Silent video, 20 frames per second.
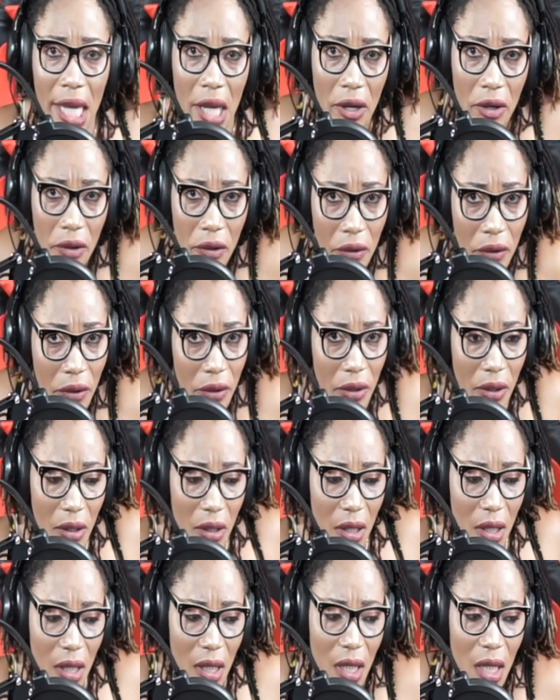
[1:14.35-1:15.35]
her.
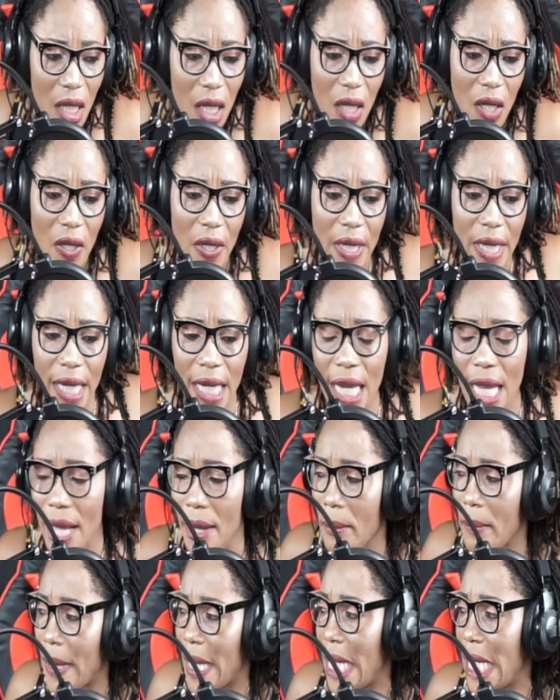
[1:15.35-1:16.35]
Look at
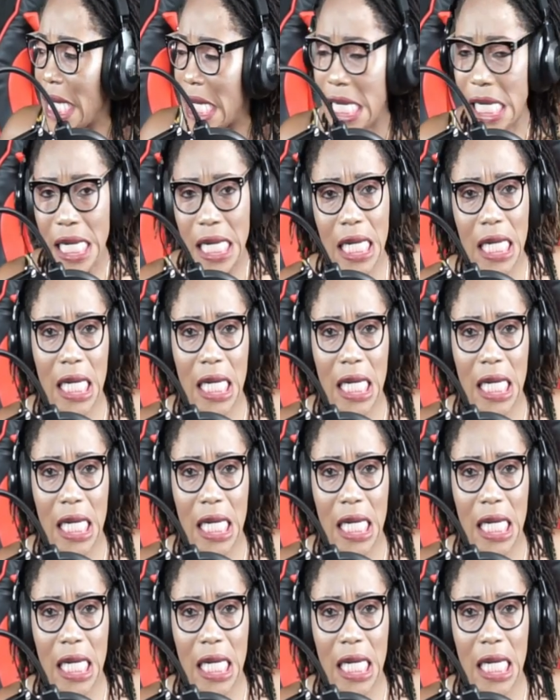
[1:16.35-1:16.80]
her body.